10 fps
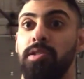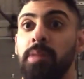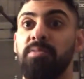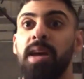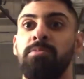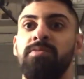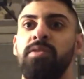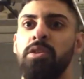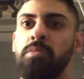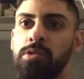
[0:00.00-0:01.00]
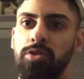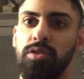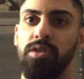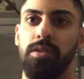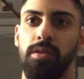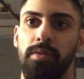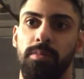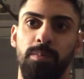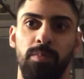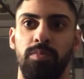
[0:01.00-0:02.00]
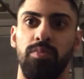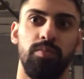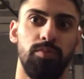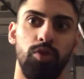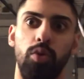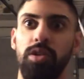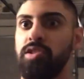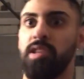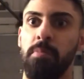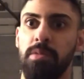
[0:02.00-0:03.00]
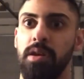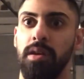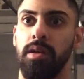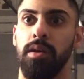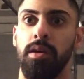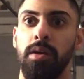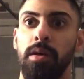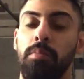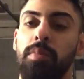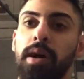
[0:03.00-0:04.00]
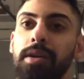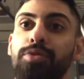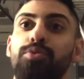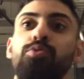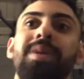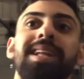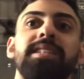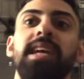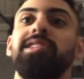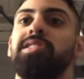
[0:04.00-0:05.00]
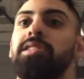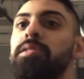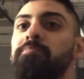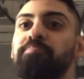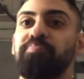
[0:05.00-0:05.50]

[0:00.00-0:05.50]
Sometimes you feel emotional towards something, but through meditation,